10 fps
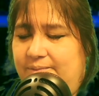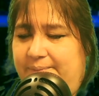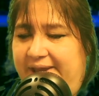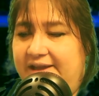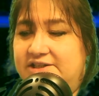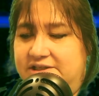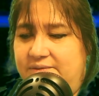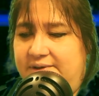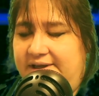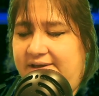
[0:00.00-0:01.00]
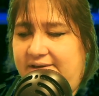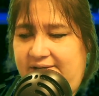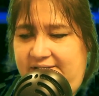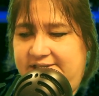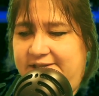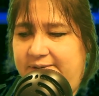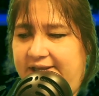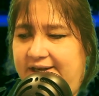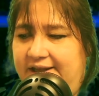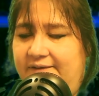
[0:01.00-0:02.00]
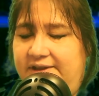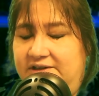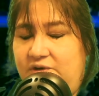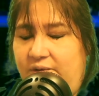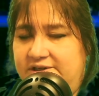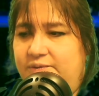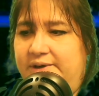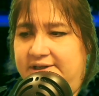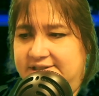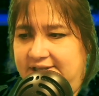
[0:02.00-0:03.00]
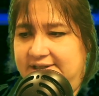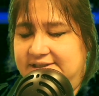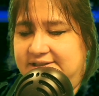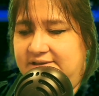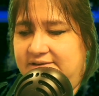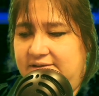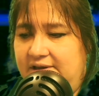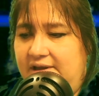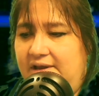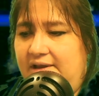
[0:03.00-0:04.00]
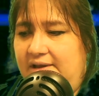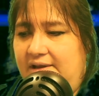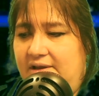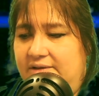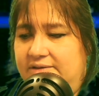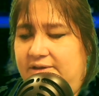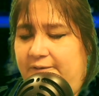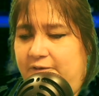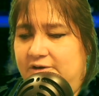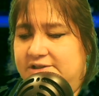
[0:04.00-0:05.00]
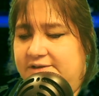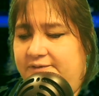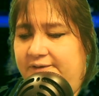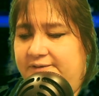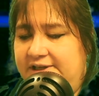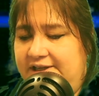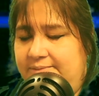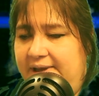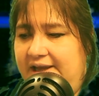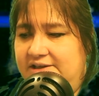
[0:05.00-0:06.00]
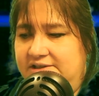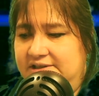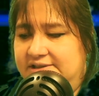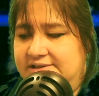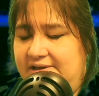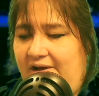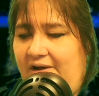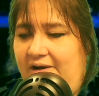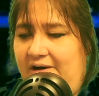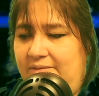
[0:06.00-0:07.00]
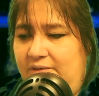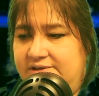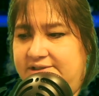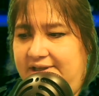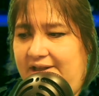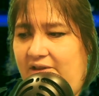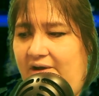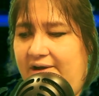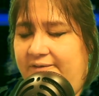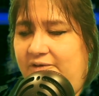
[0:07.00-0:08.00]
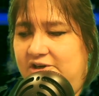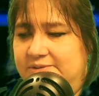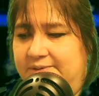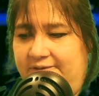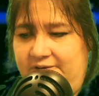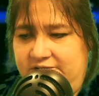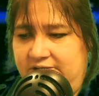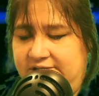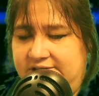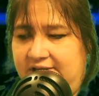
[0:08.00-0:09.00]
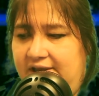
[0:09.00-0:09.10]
Page 3 is the beginning of the endorsed witness list. The first 15 pages are mostly law enforcement officials.